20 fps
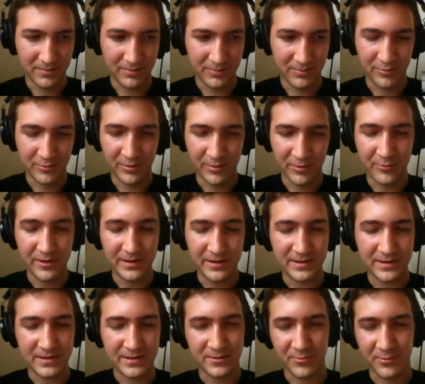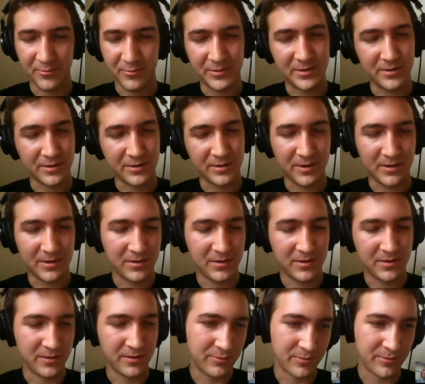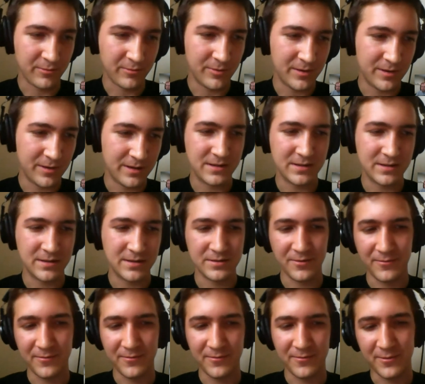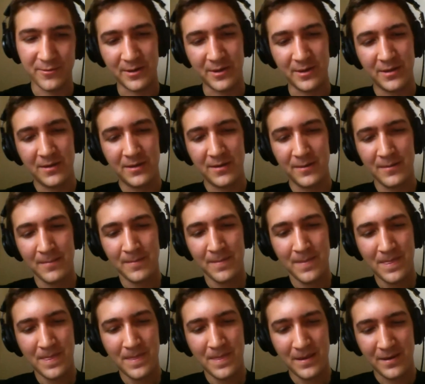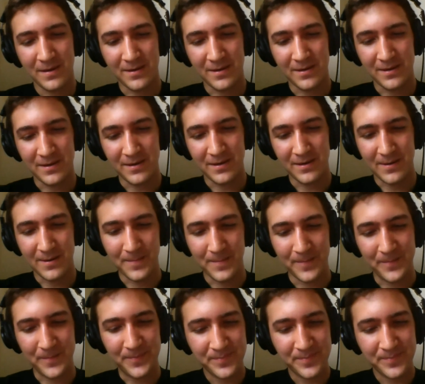pull requests when we talked about the pull request and so forth. Thank